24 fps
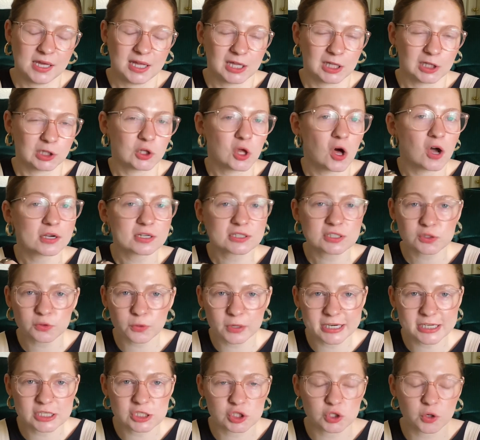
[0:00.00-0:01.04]
Long
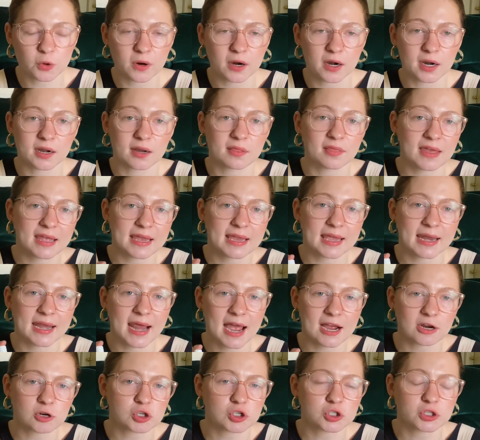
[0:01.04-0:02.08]
story short, they can
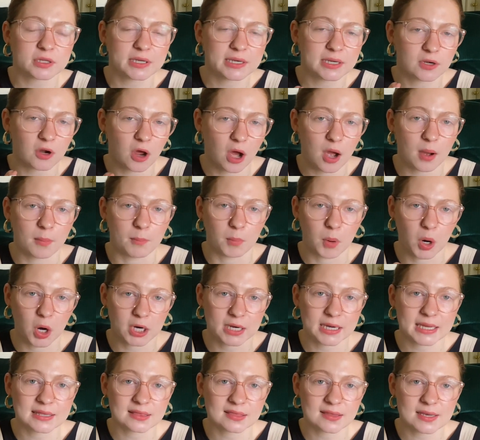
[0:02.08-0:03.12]
actually not
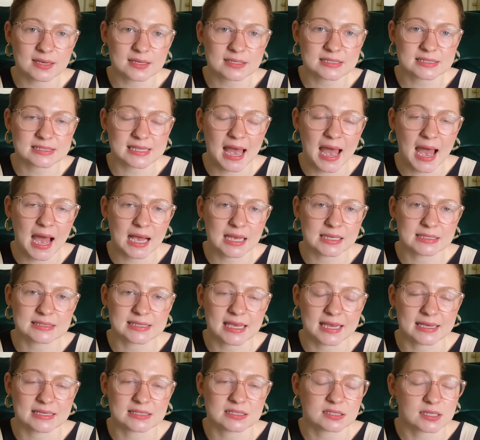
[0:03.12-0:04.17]
market this as
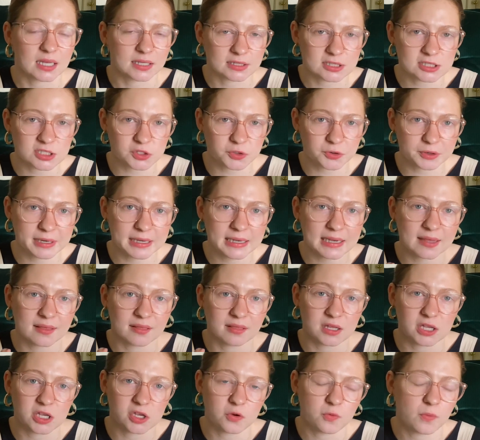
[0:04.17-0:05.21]
a sunscreen in the
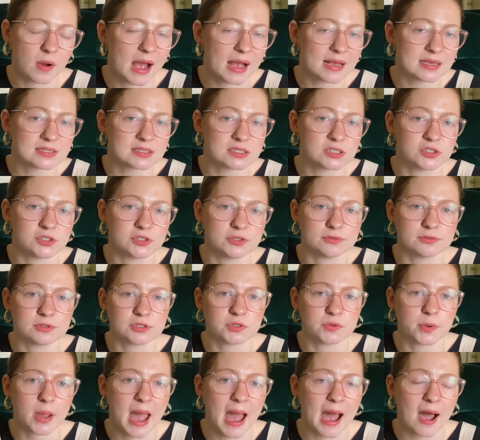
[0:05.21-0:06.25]
US due to
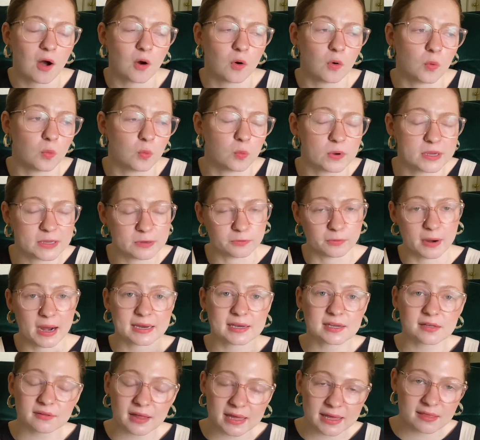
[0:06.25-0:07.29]
how we
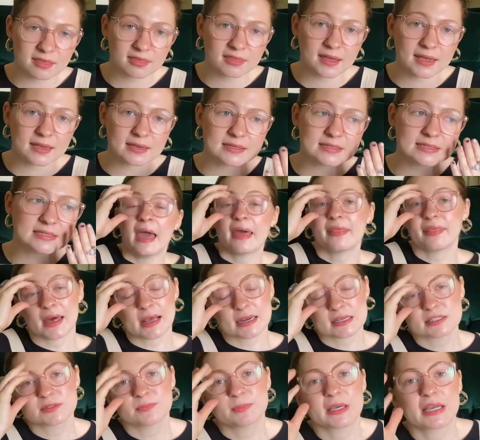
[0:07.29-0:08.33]
regulate things. And that
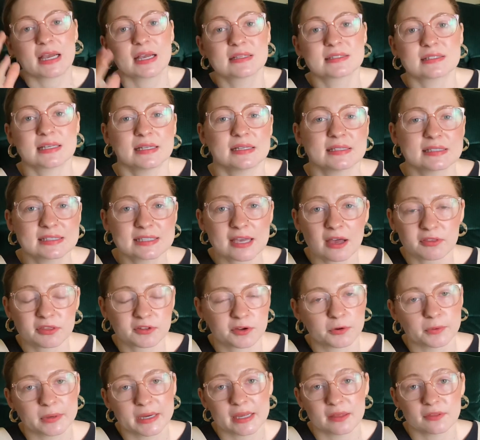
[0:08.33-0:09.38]
is because in South
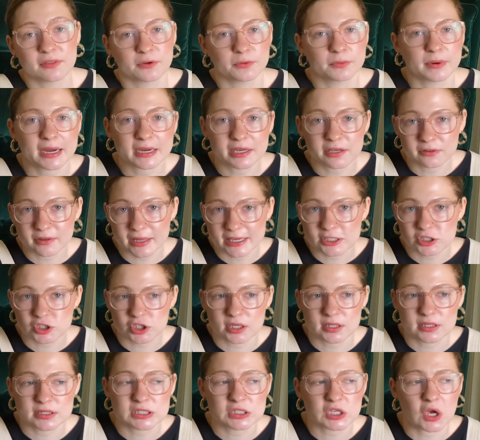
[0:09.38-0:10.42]
Korea, the
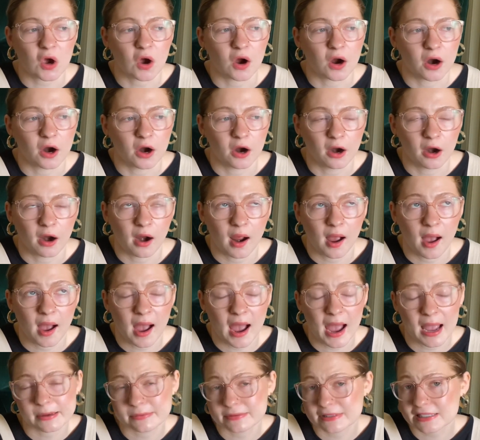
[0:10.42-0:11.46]
regulations are,
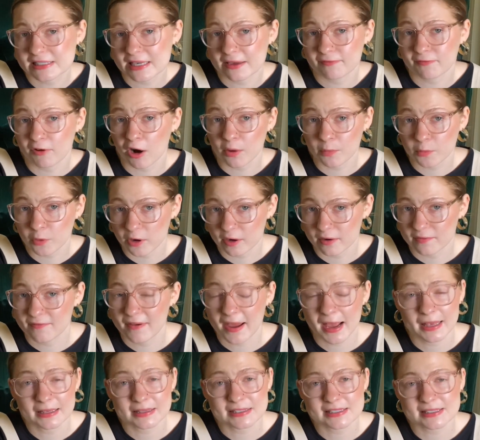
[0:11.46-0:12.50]
I would say, far more
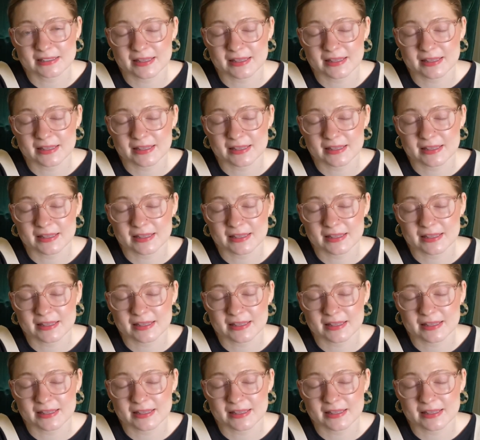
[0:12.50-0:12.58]
advanced.